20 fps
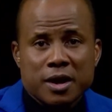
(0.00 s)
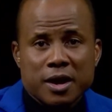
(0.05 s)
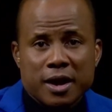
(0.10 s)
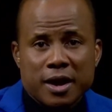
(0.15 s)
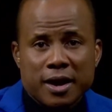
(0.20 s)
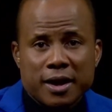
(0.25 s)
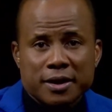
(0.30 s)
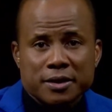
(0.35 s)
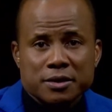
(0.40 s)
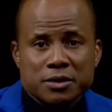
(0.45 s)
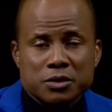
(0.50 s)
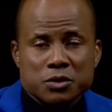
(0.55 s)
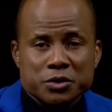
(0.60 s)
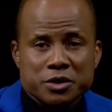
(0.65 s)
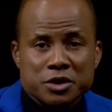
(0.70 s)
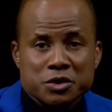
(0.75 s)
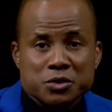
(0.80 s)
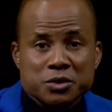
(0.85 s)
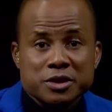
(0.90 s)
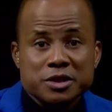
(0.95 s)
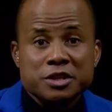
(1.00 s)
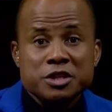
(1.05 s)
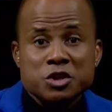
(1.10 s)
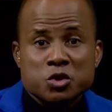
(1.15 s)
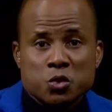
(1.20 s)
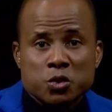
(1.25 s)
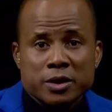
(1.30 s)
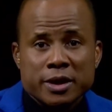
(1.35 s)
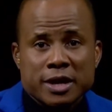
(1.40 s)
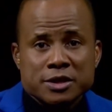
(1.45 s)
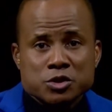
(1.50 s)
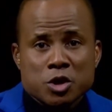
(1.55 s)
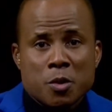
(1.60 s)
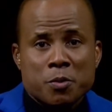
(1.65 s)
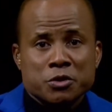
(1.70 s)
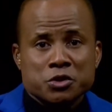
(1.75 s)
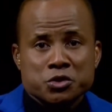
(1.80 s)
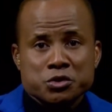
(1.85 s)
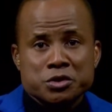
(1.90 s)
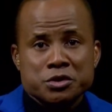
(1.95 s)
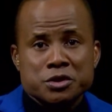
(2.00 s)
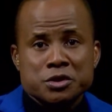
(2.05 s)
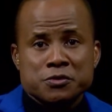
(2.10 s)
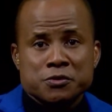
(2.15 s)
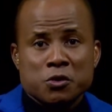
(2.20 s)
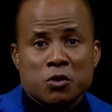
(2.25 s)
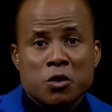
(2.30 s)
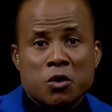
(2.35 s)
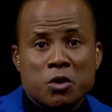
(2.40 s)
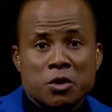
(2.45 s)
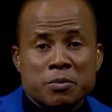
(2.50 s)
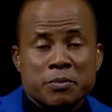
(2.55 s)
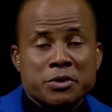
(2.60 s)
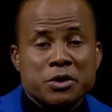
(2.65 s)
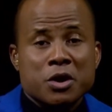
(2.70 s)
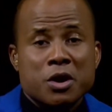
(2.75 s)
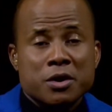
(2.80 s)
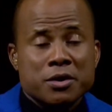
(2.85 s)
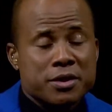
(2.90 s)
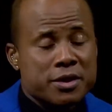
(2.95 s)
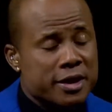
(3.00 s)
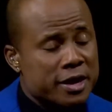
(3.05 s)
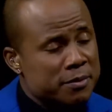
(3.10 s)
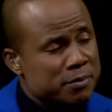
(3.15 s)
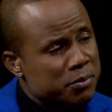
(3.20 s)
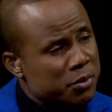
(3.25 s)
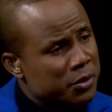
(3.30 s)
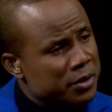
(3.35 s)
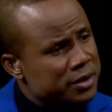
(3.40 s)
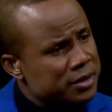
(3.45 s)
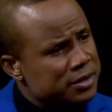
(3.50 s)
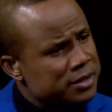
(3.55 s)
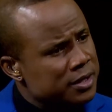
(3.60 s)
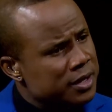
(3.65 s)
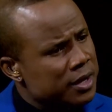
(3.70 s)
and looking to equalize opportunities for all beyond that point.